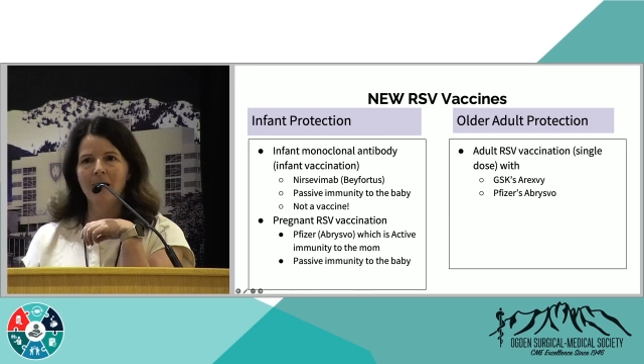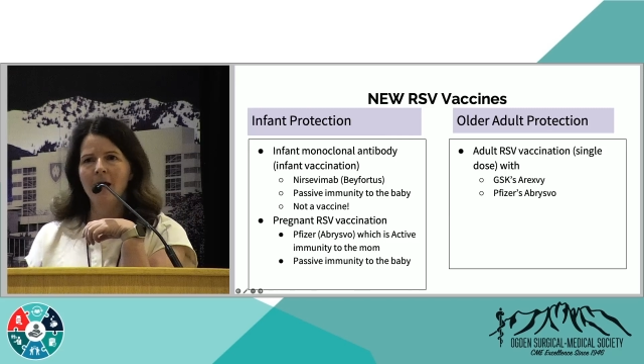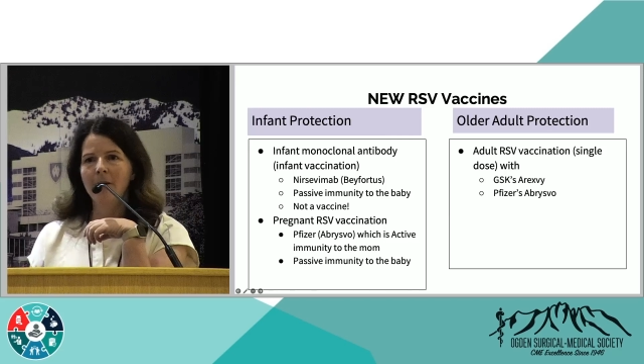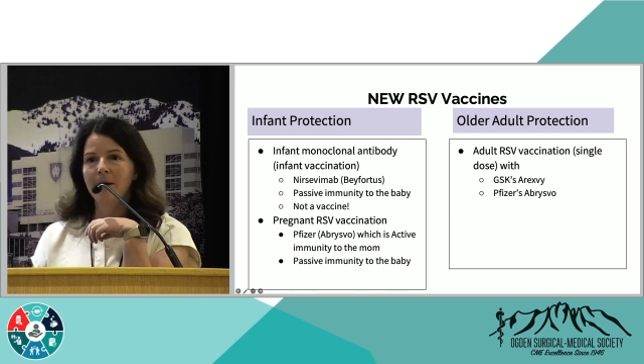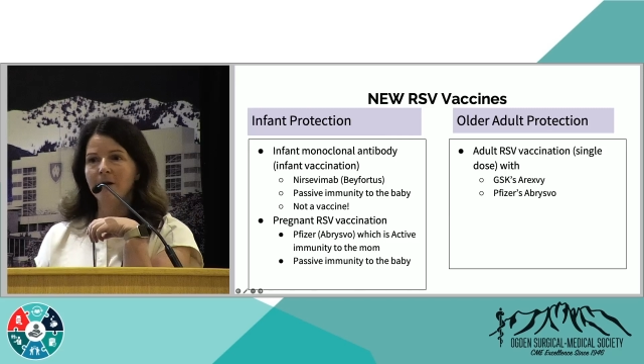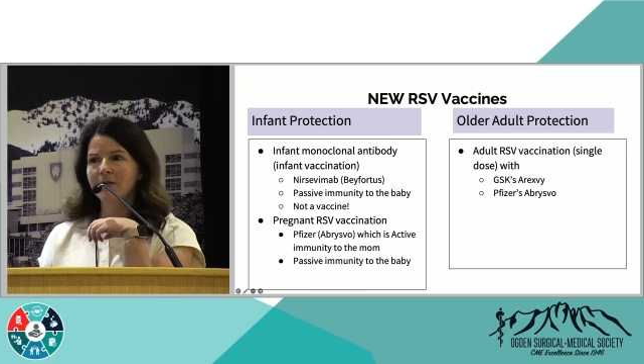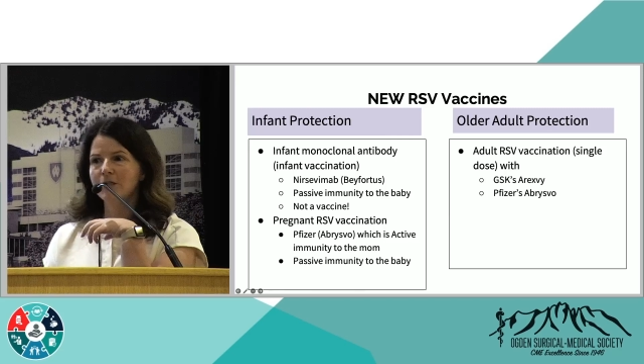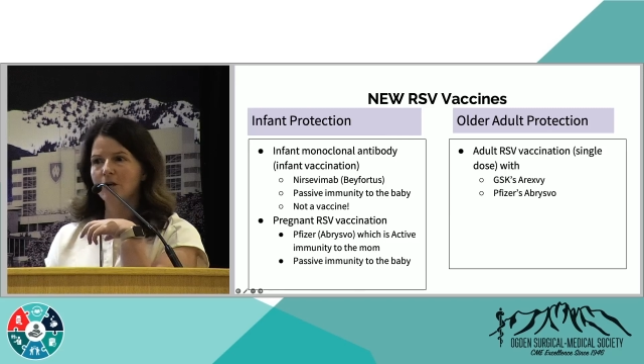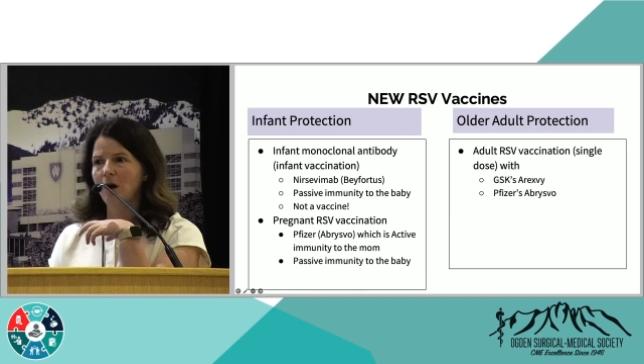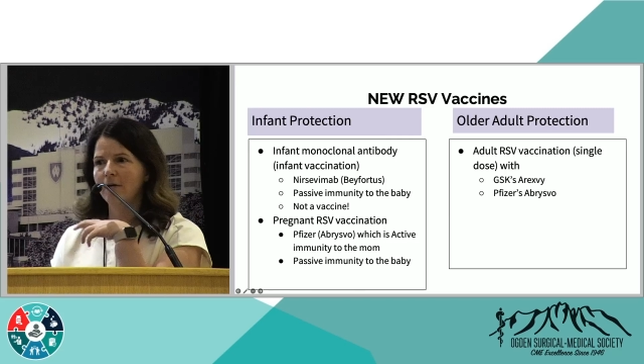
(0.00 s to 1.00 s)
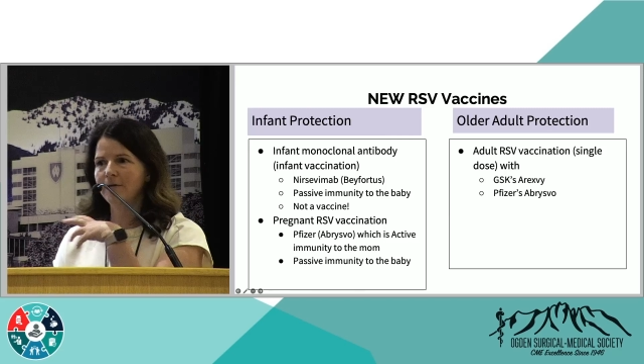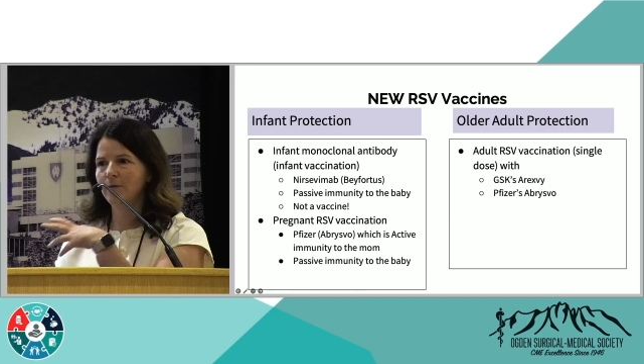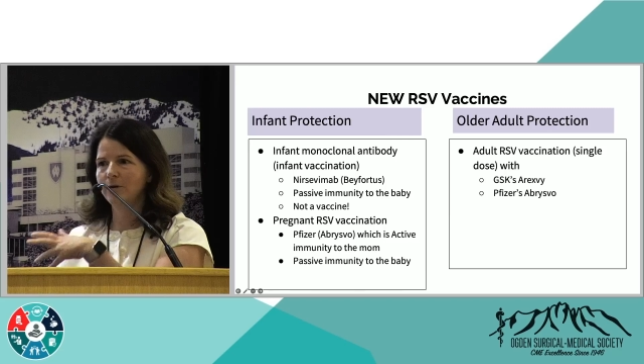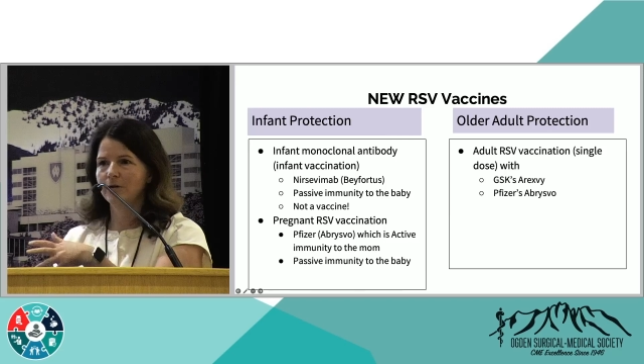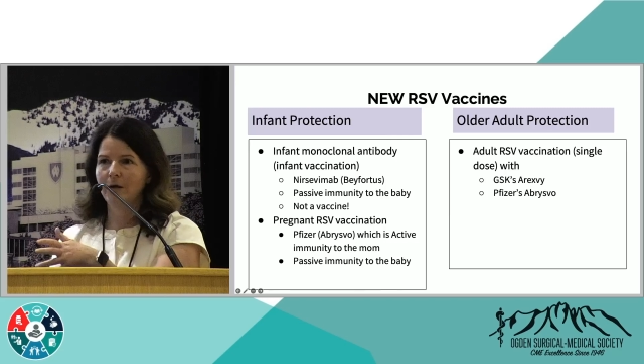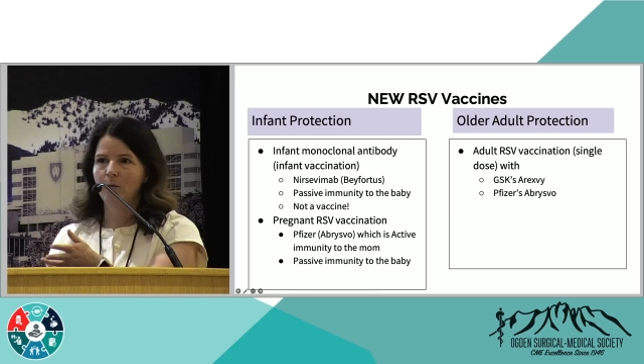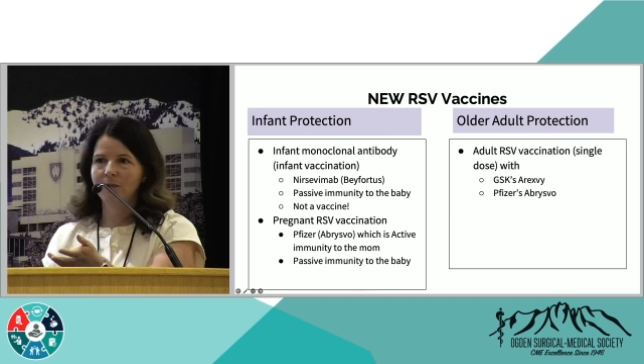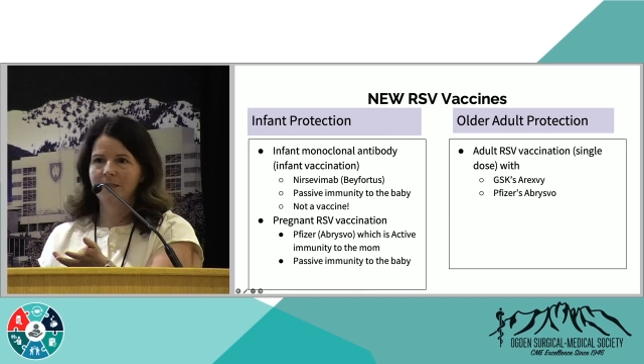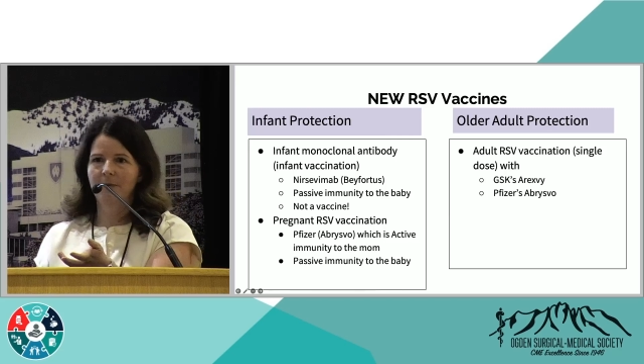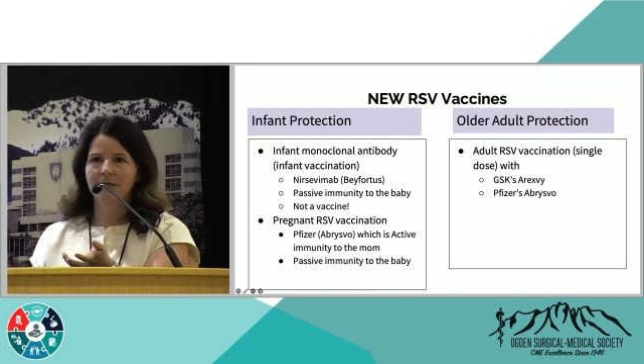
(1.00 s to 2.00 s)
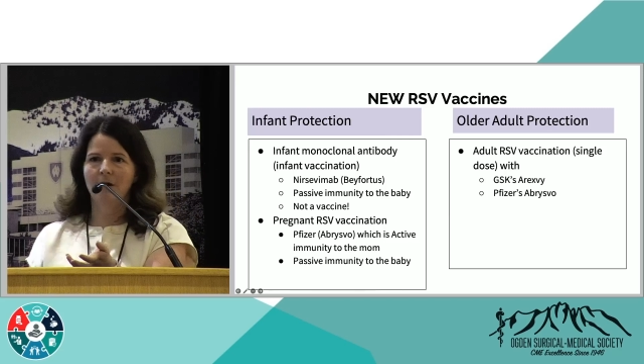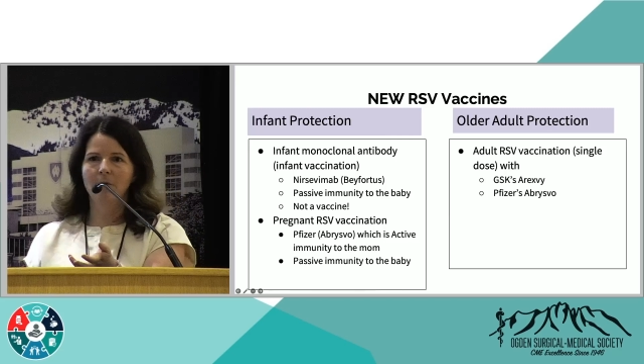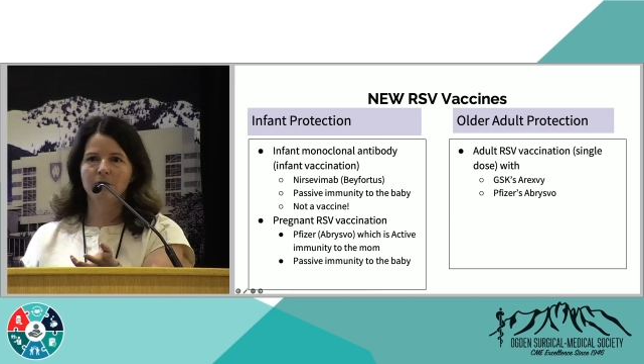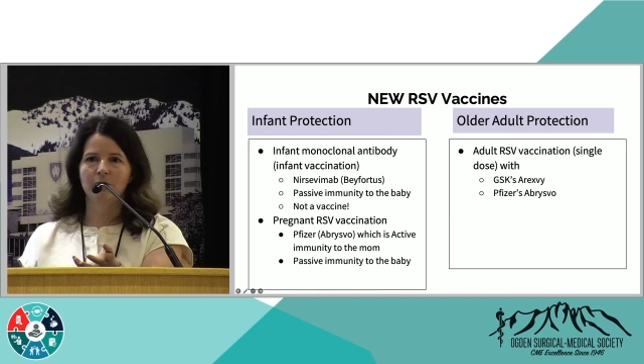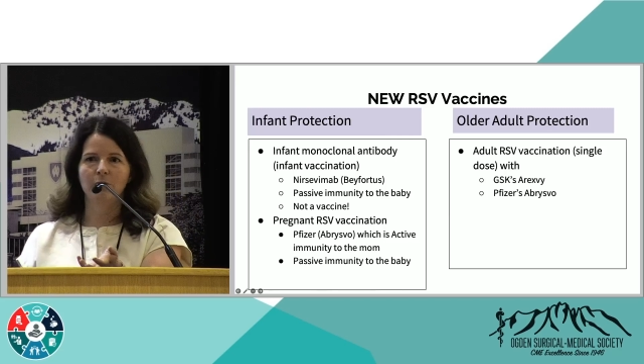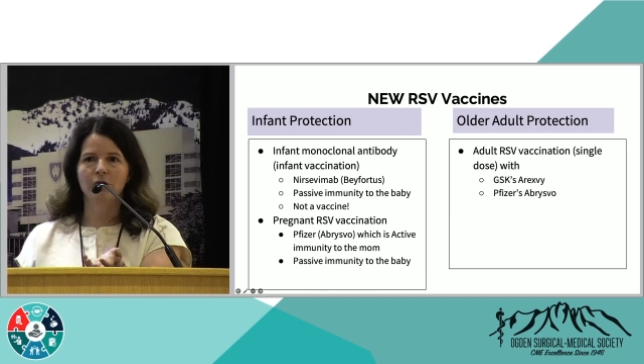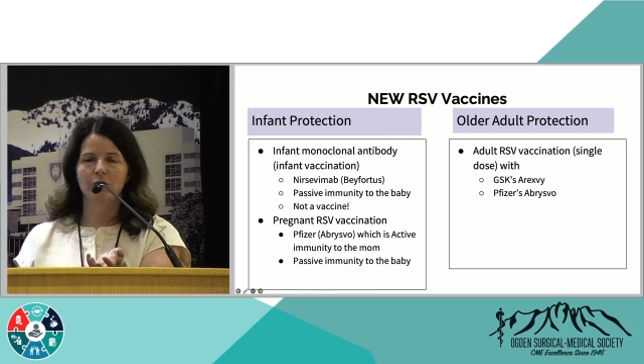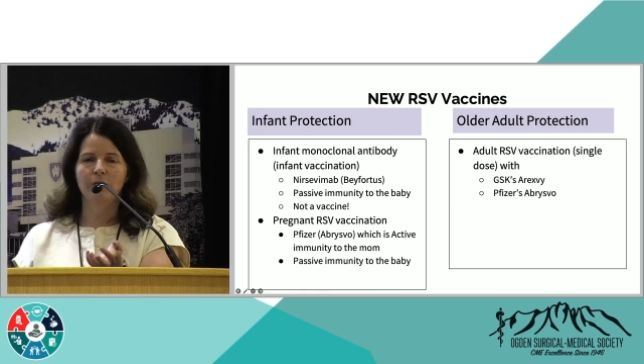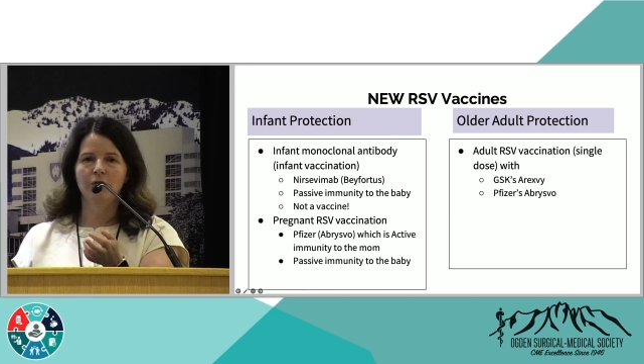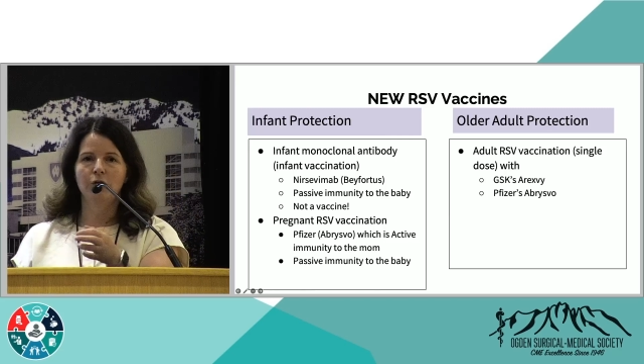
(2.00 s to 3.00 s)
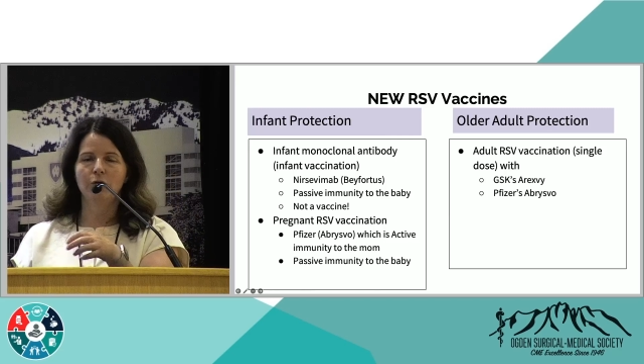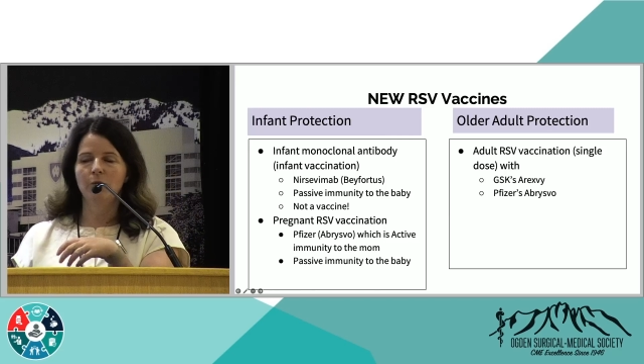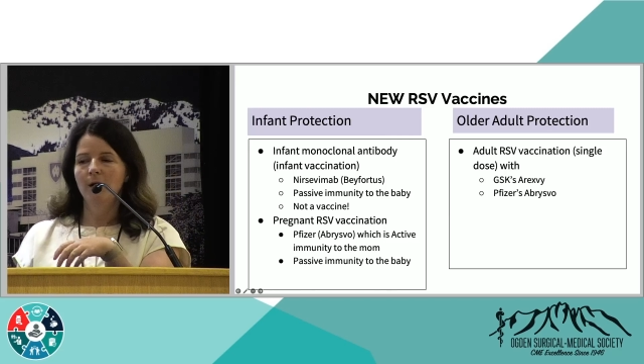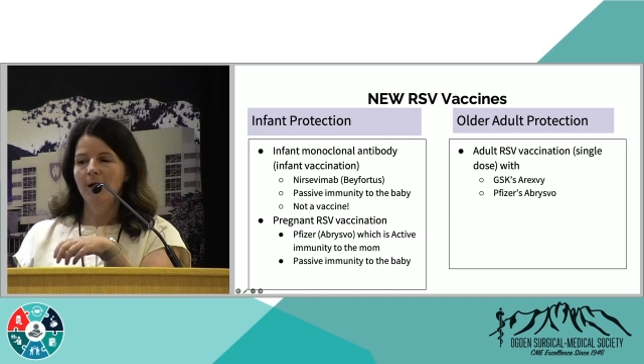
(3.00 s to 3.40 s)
Parents often wonder, what's the best option? What should we do?